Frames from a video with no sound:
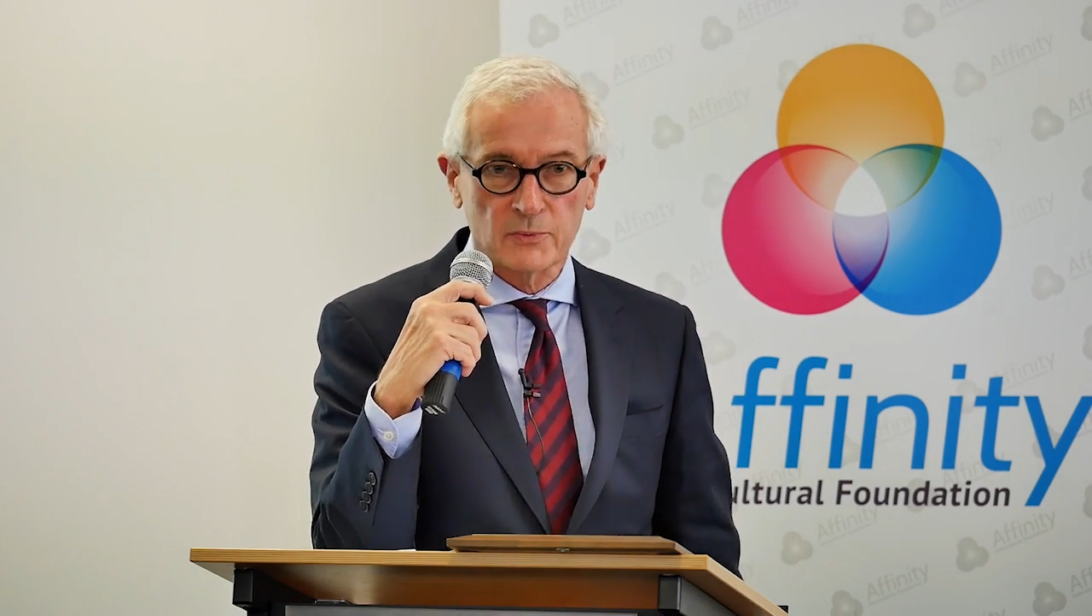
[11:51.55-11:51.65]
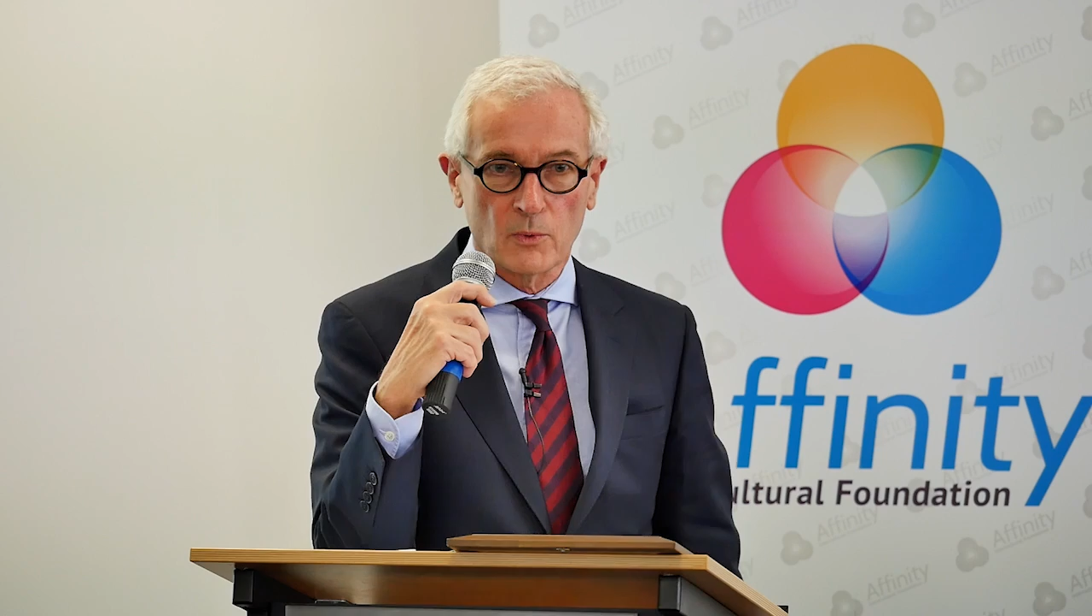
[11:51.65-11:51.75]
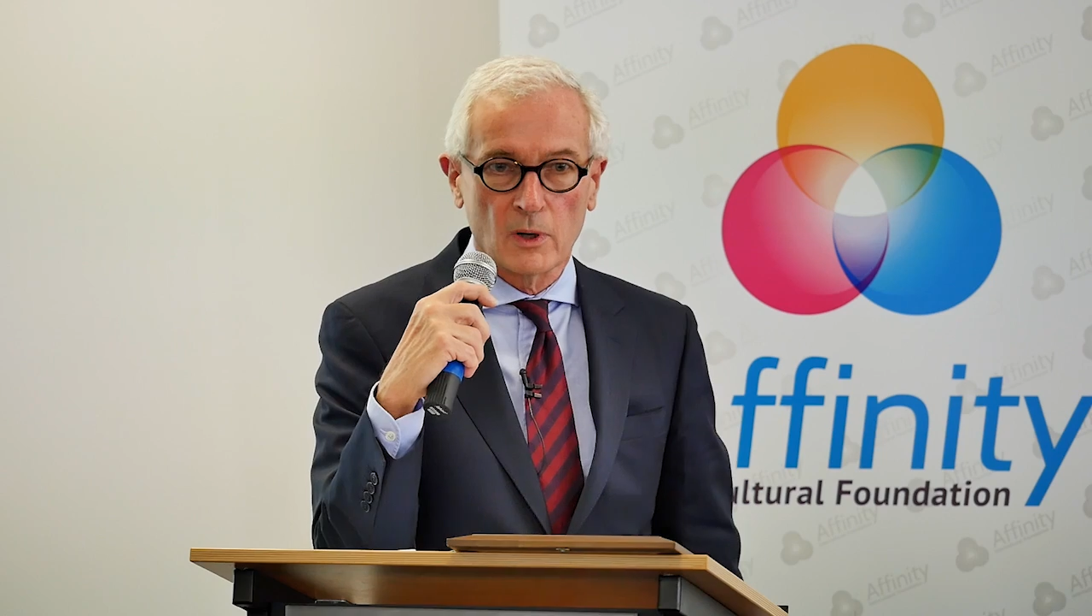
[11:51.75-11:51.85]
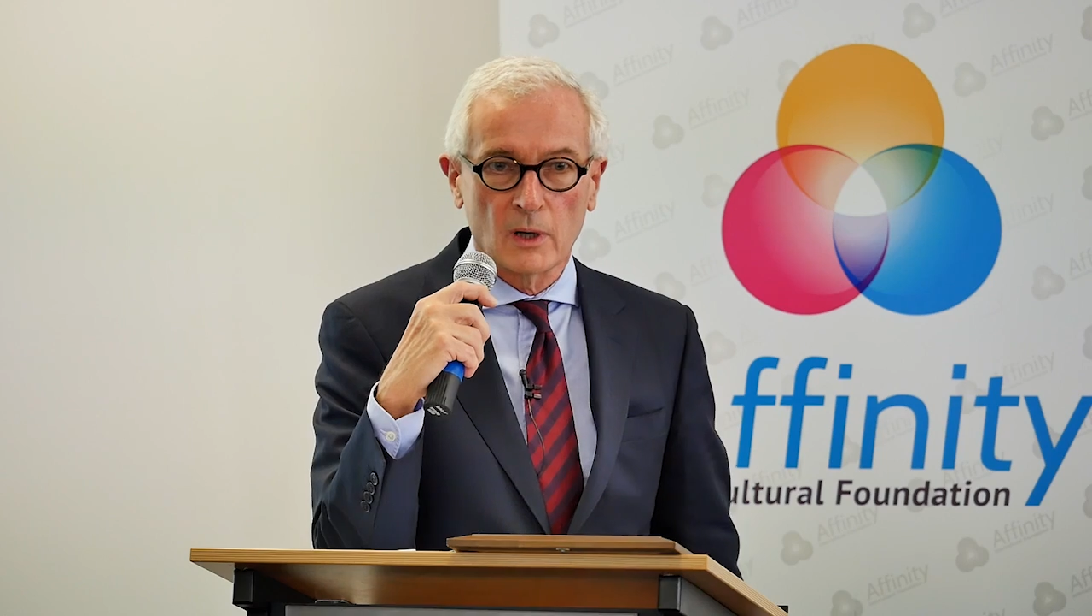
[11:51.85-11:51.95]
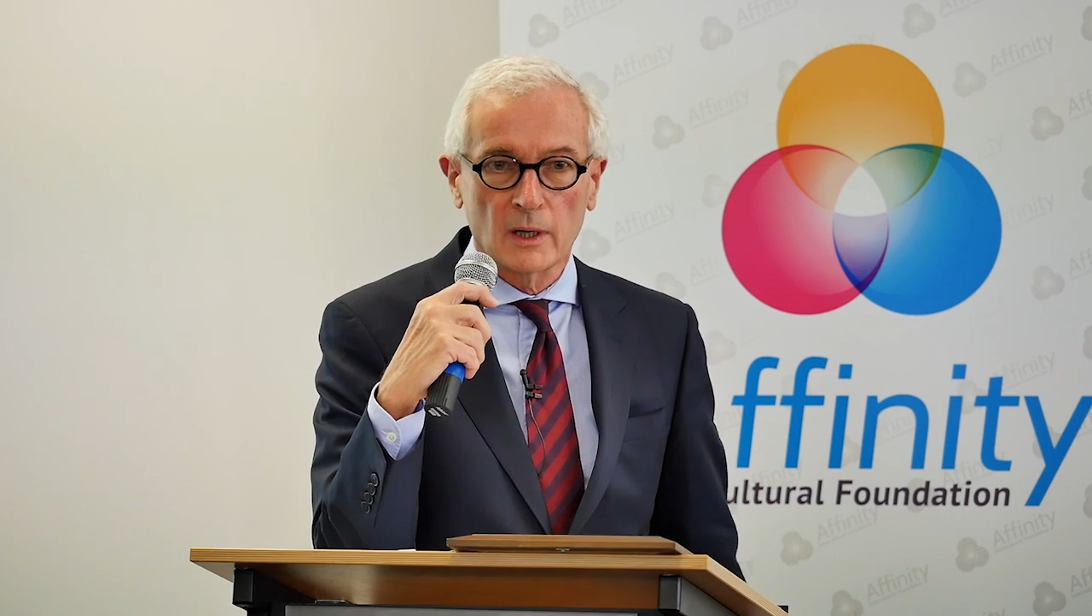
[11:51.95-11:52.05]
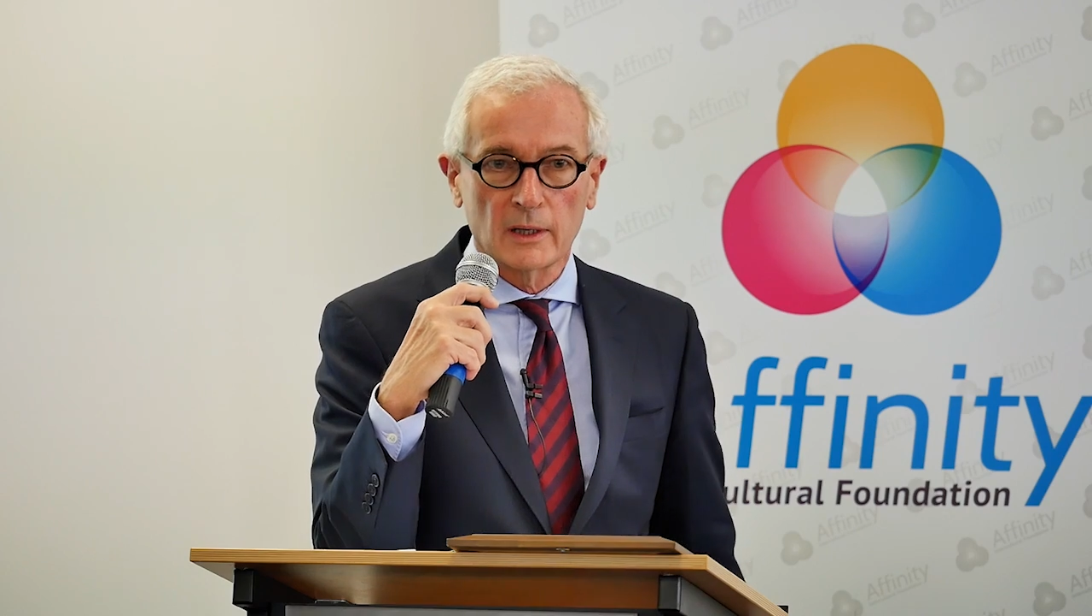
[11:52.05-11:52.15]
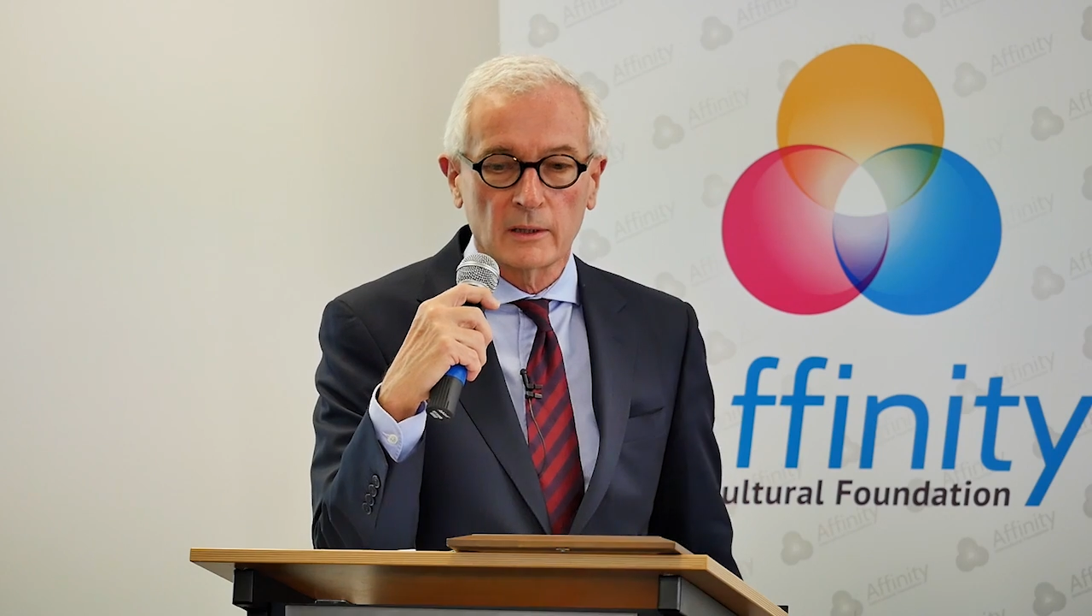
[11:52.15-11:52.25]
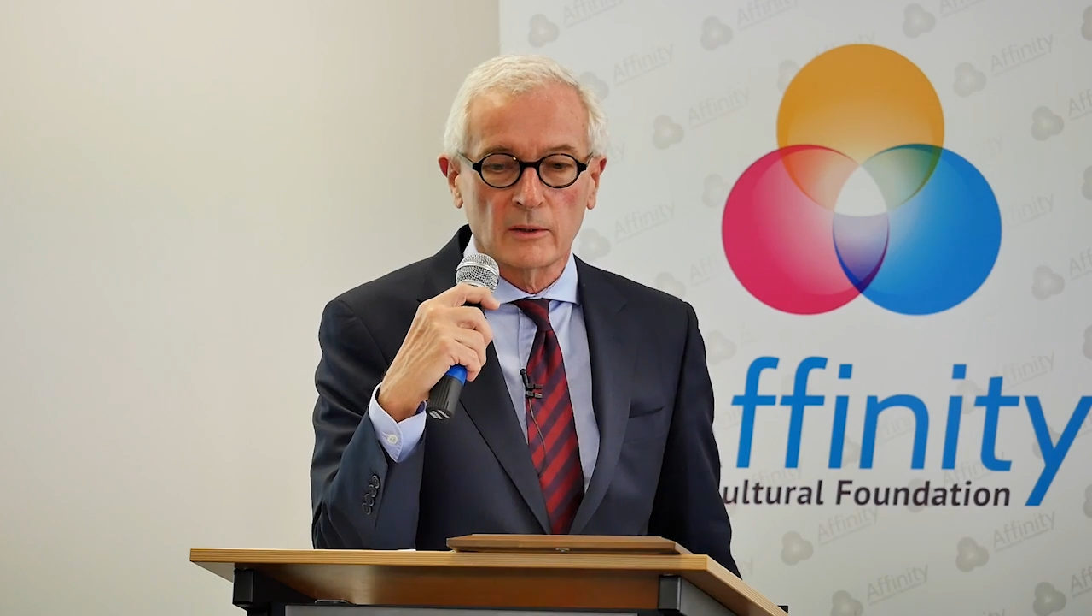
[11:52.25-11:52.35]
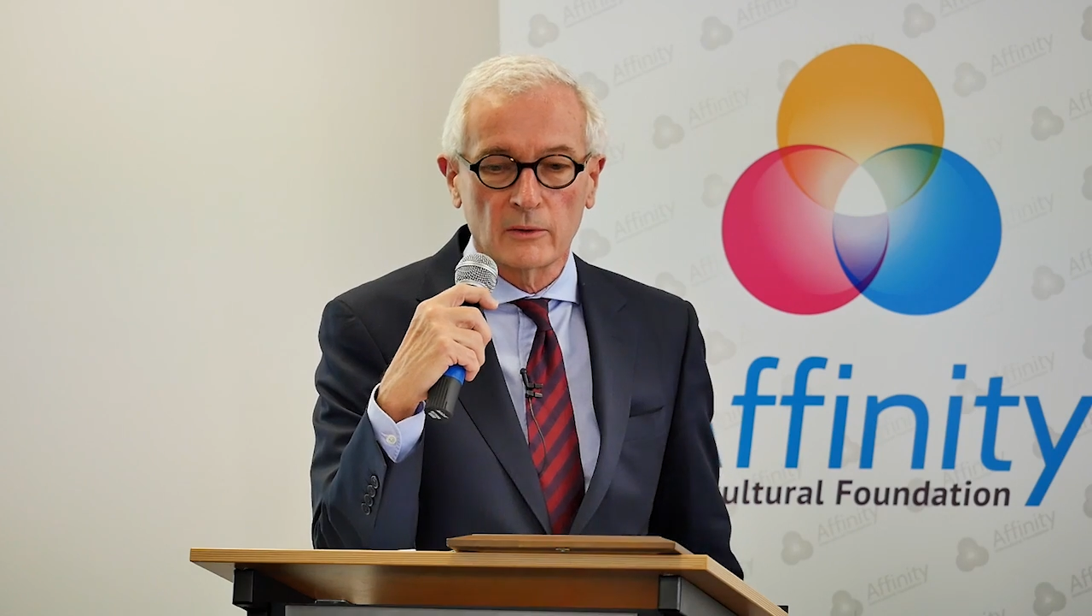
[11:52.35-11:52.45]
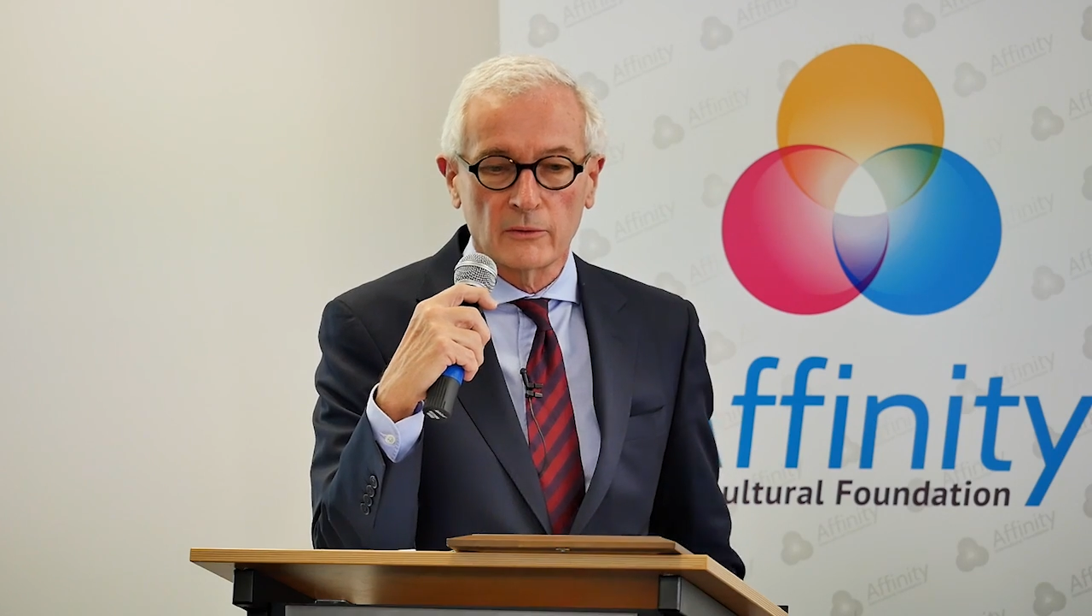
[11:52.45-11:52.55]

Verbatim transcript: why